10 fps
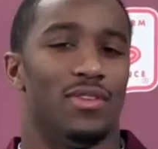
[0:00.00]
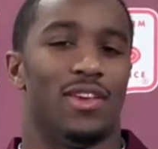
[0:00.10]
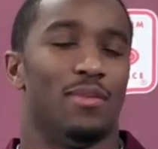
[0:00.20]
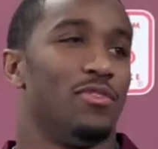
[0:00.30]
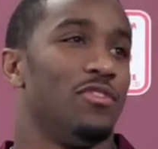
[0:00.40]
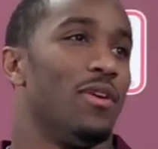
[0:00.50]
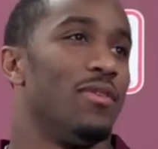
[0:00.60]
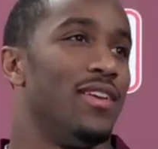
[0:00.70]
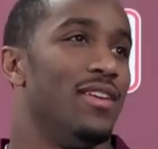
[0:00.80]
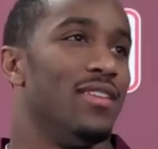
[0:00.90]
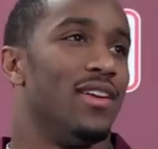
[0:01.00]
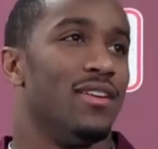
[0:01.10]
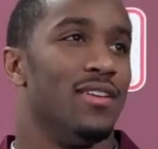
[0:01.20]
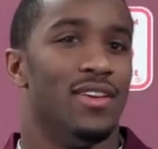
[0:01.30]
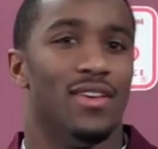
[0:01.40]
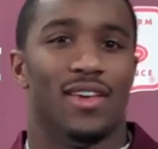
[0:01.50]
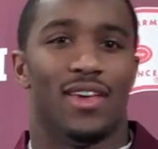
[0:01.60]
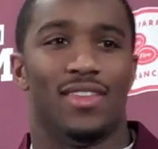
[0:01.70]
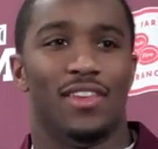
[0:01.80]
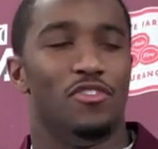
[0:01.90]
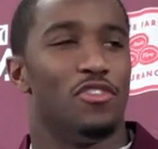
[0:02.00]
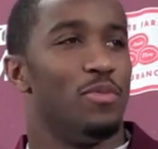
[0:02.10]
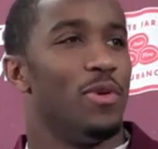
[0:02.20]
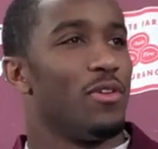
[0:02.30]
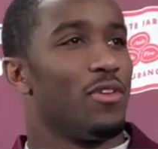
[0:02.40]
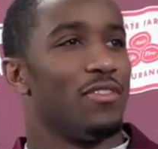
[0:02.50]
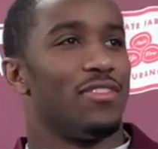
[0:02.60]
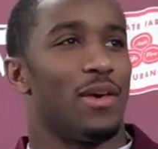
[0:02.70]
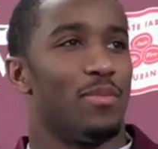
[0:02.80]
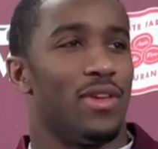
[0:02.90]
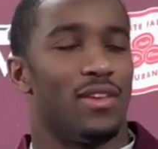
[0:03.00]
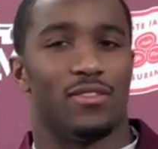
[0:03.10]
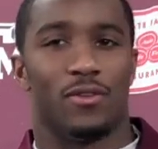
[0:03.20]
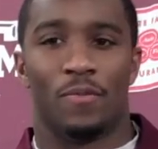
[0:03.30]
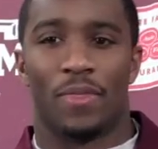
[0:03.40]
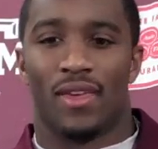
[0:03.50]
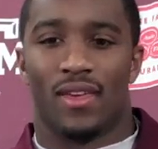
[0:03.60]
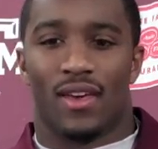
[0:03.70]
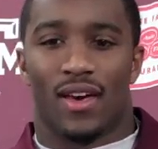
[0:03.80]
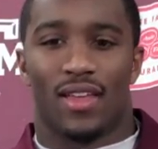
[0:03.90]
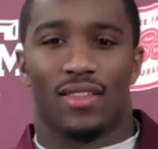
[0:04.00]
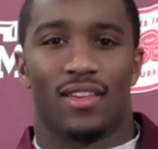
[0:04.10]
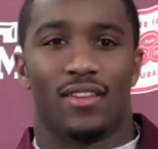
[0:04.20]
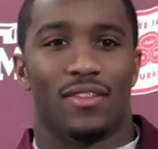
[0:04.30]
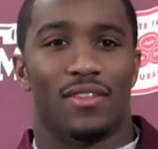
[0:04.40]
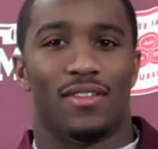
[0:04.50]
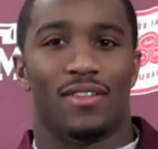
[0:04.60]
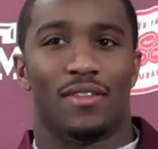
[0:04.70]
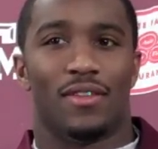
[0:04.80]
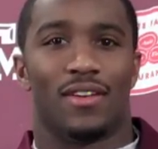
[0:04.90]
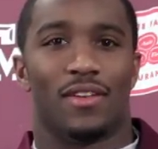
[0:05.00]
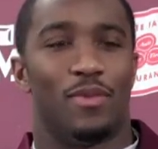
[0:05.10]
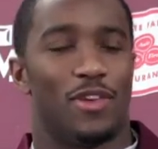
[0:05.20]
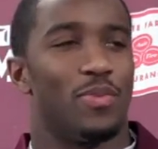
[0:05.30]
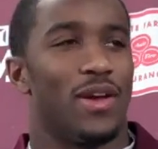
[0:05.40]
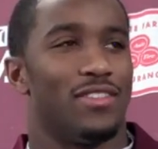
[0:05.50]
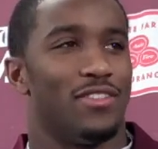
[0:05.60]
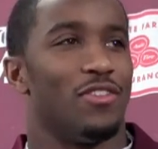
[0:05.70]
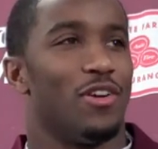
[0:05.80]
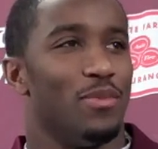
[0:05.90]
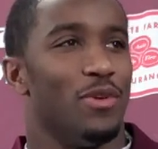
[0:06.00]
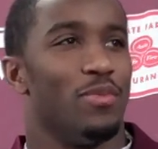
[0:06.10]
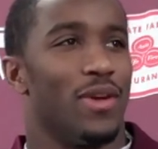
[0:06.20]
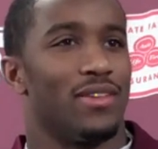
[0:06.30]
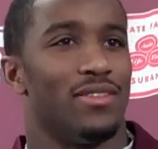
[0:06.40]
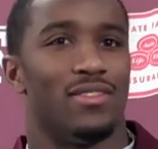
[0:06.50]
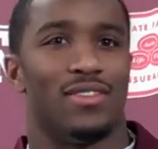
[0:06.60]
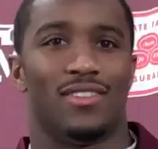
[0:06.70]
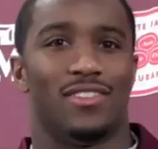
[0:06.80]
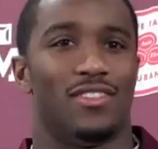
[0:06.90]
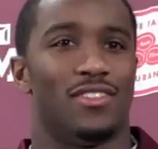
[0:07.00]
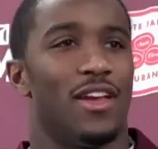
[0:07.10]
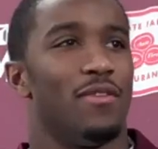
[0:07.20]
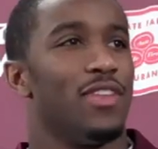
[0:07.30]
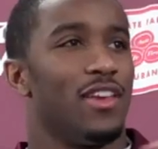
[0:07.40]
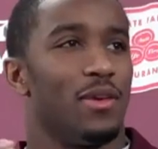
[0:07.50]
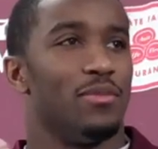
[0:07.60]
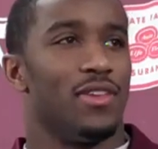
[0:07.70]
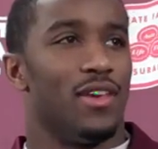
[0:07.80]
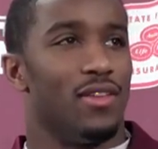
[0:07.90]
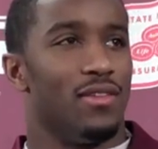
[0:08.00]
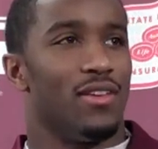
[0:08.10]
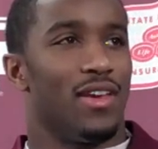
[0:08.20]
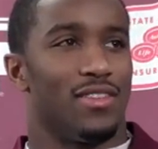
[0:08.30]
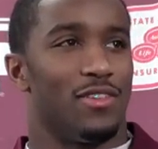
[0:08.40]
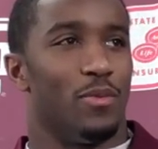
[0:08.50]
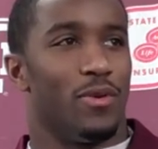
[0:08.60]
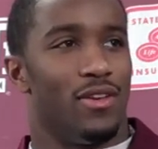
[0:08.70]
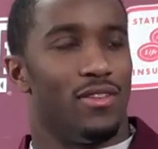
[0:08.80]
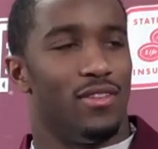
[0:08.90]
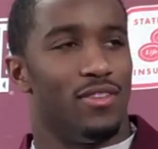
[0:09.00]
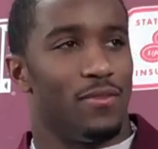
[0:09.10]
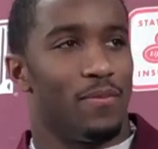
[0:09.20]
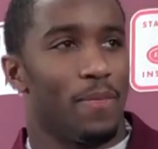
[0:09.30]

The chemistry's already here now. And then you just build them on top of that. So I think the best practices are bowl practices because it's just everything comes together at this point in the season.